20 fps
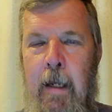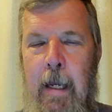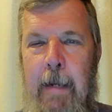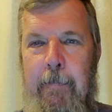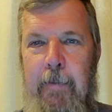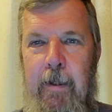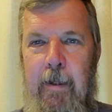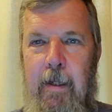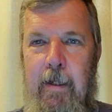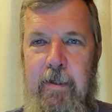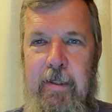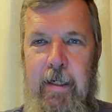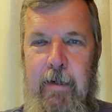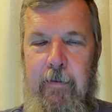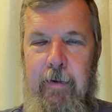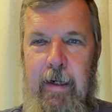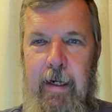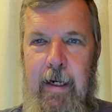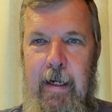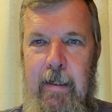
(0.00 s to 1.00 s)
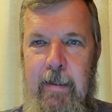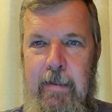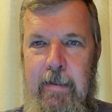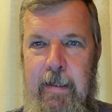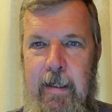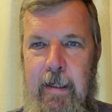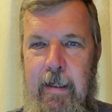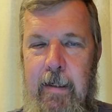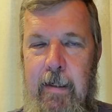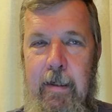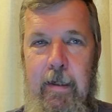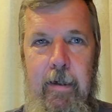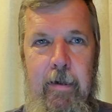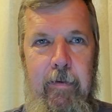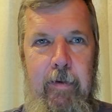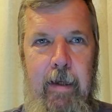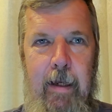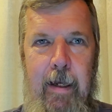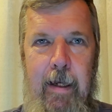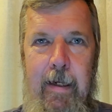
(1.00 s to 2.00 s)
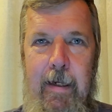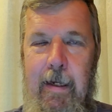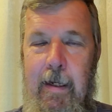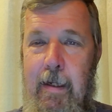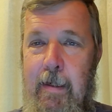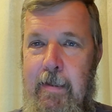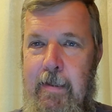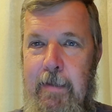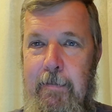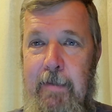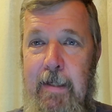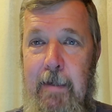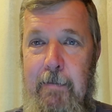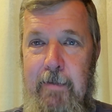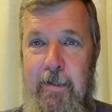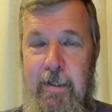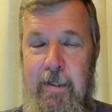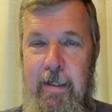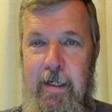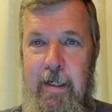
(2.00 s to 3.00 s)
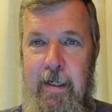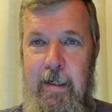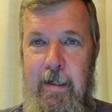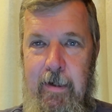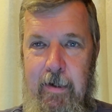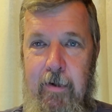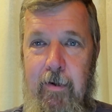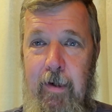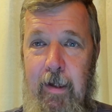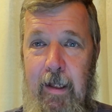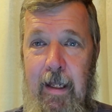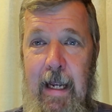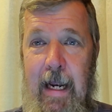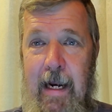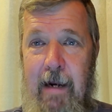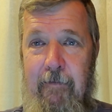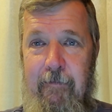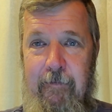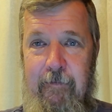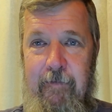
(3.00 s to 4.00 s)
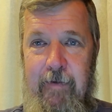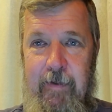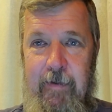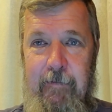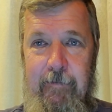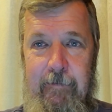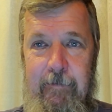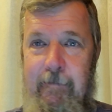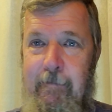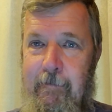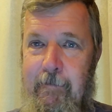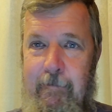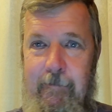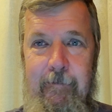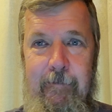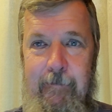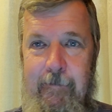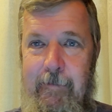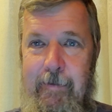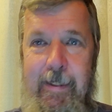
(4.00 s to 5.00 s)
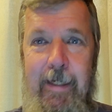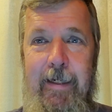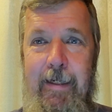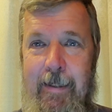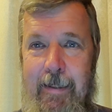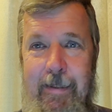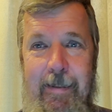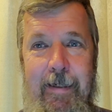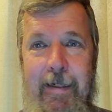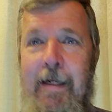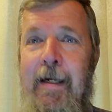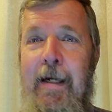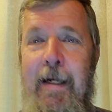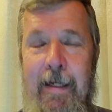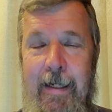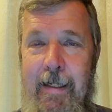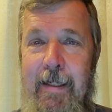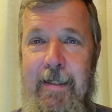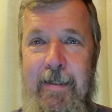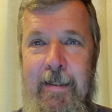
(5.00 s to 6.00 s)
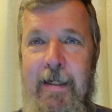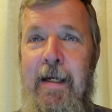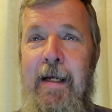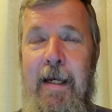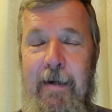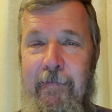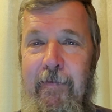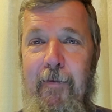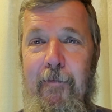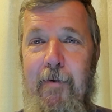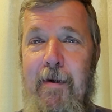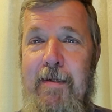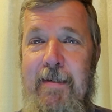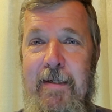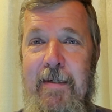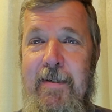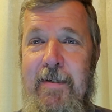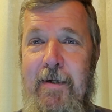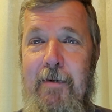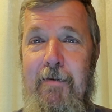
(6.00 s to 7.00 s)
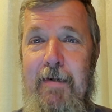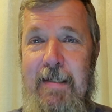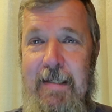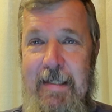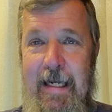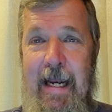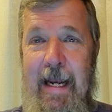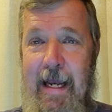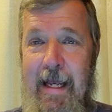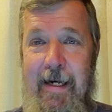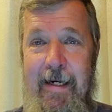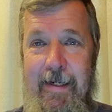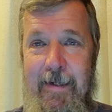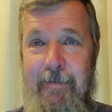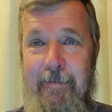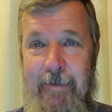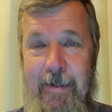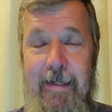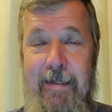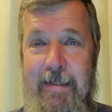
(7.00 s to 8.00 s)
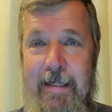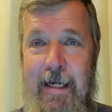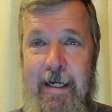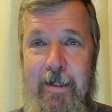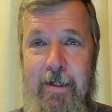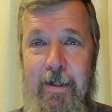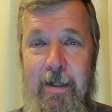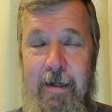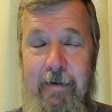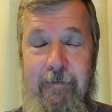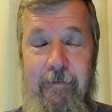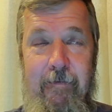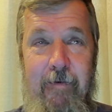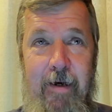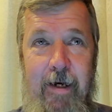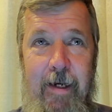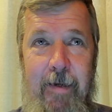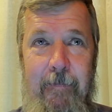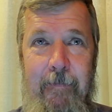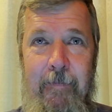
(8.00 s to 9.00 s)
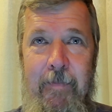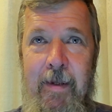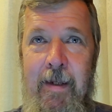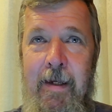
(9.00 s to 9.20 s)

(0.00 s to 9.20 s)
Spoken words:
Happy lunch hour, guys. Okay, sometimes you need a good laugh, and this, if it wasn't so sad, it's actually funny.